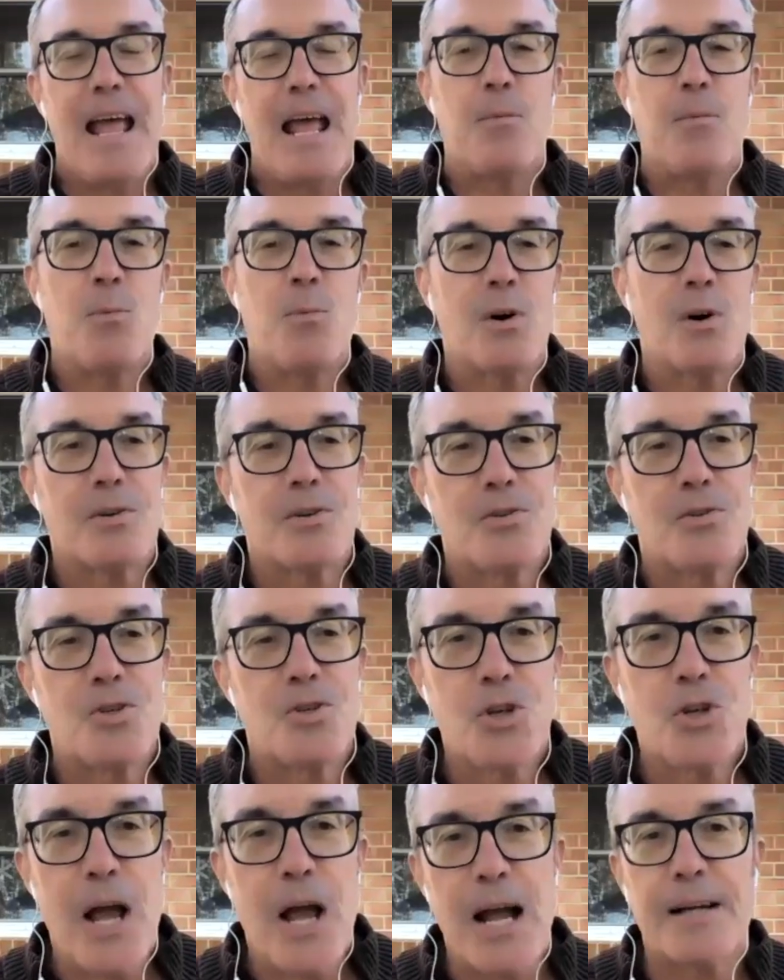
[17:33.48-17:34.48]
and we're
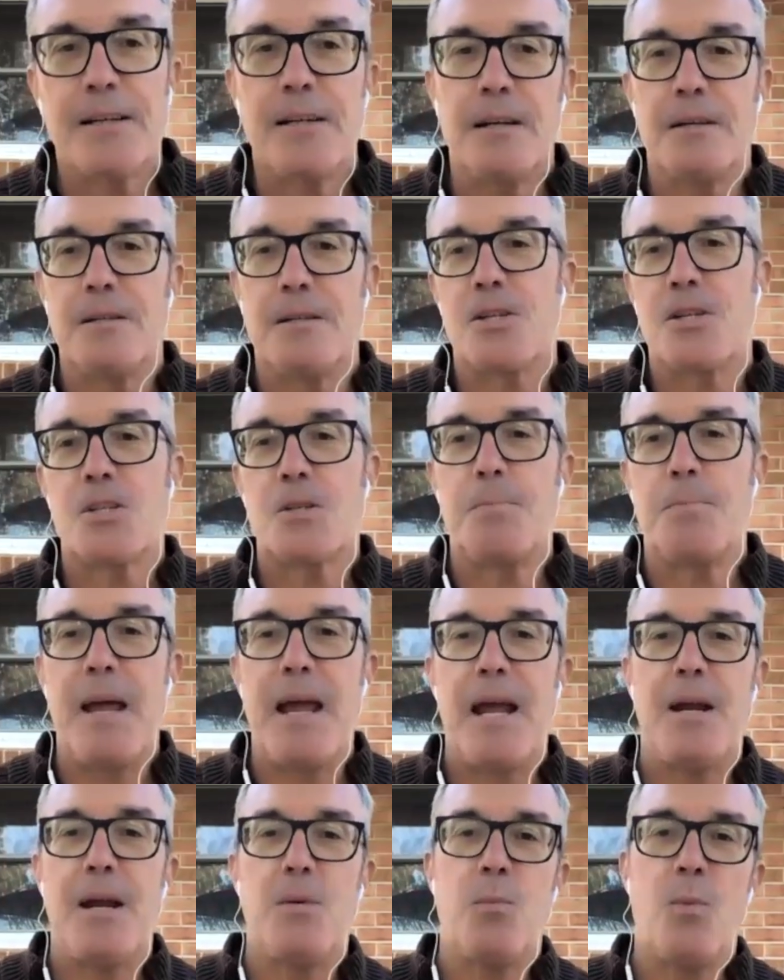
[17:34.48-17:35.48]
shocked and
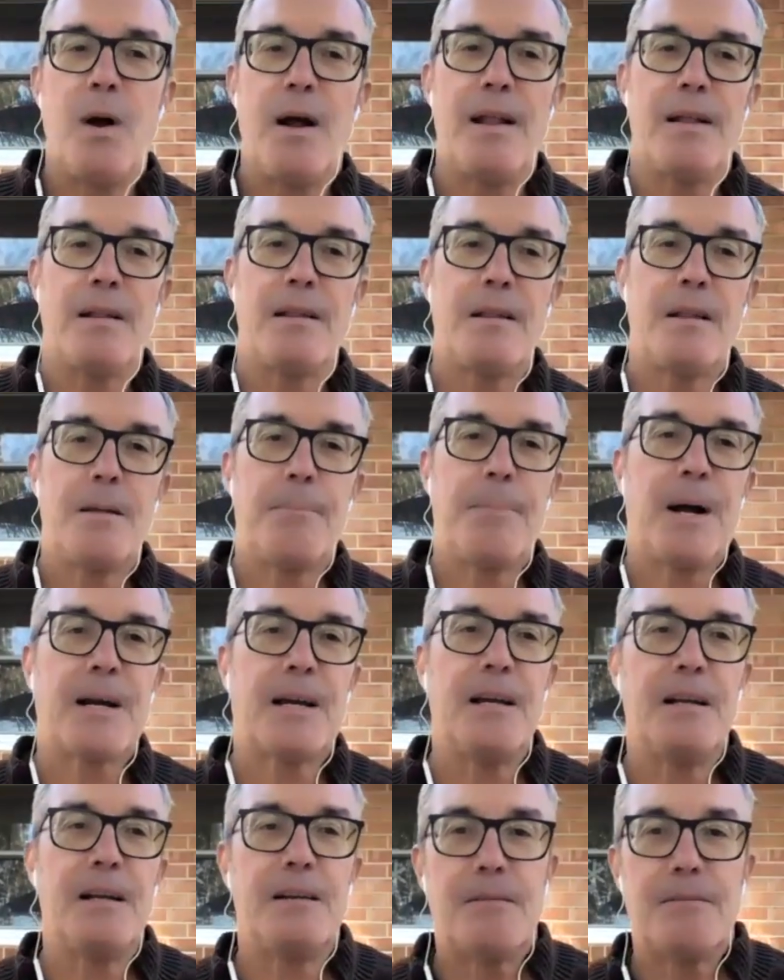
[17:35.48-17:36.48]
dismayed when the
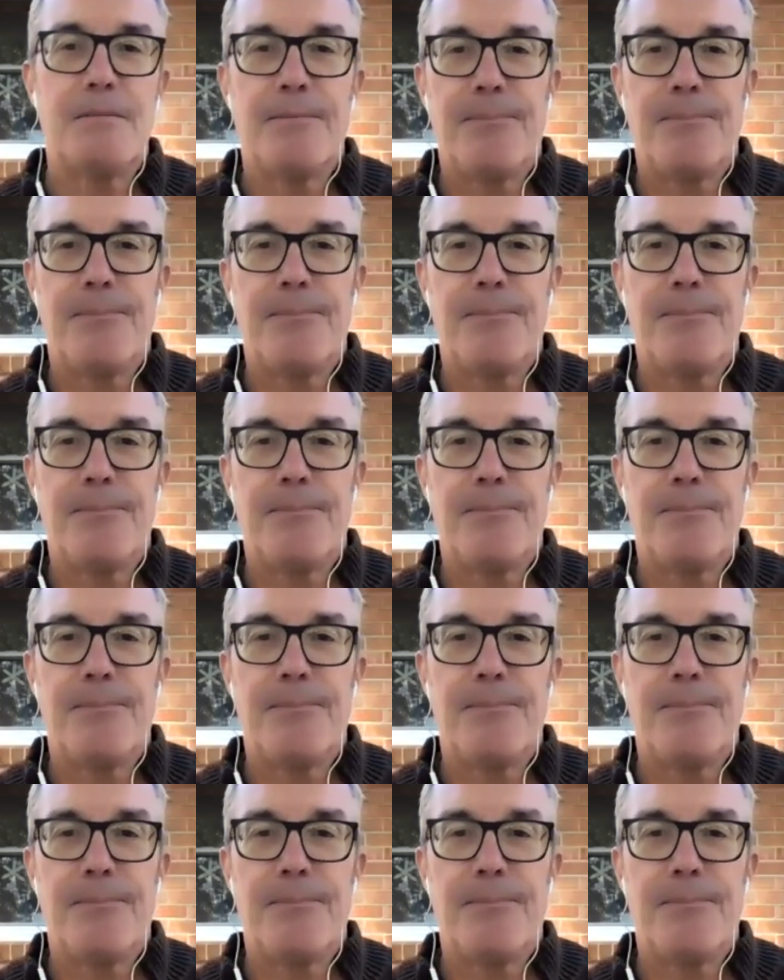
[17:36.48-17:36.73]
bucket